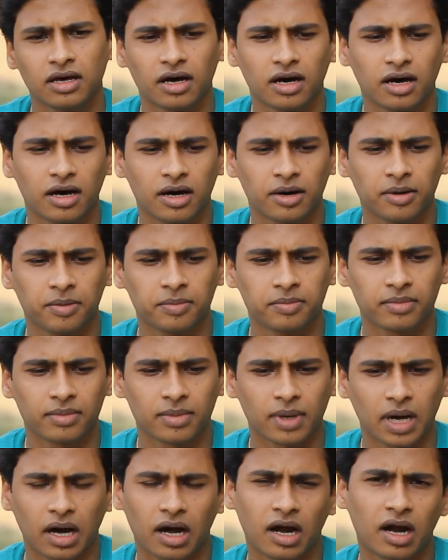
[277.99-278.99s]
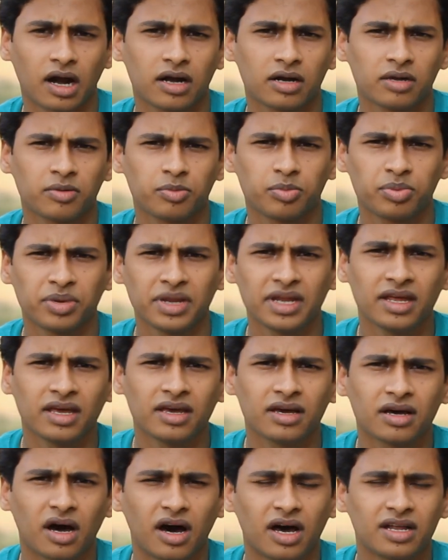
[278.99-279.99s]
Our
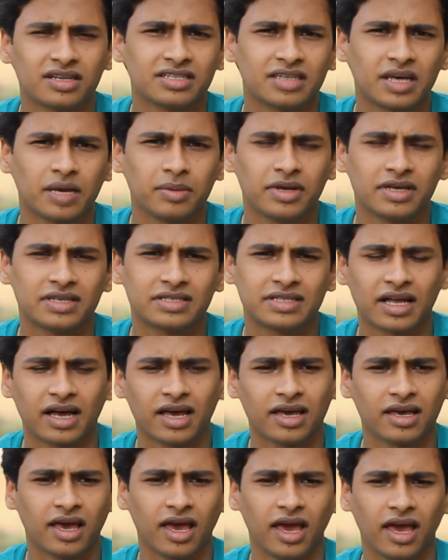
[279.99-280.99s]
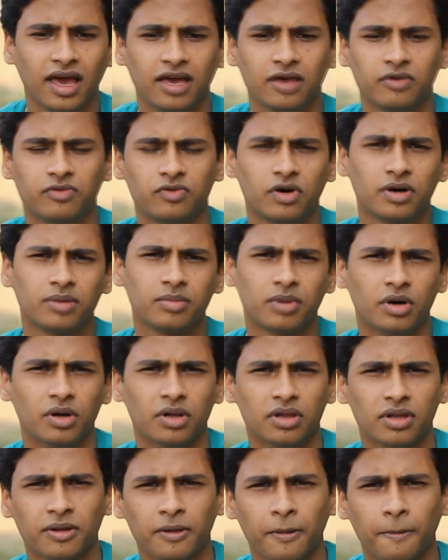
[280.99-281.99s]
pinning concept is like a
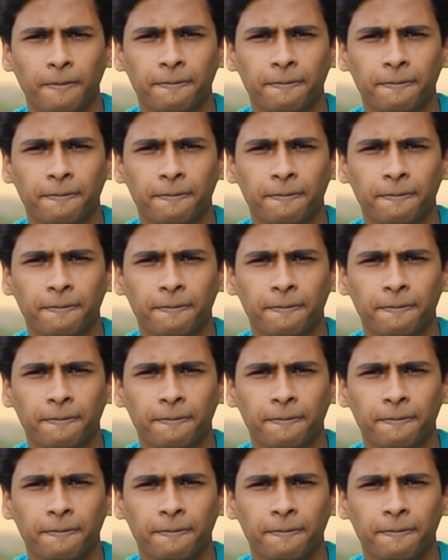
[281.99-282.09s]
wormhole.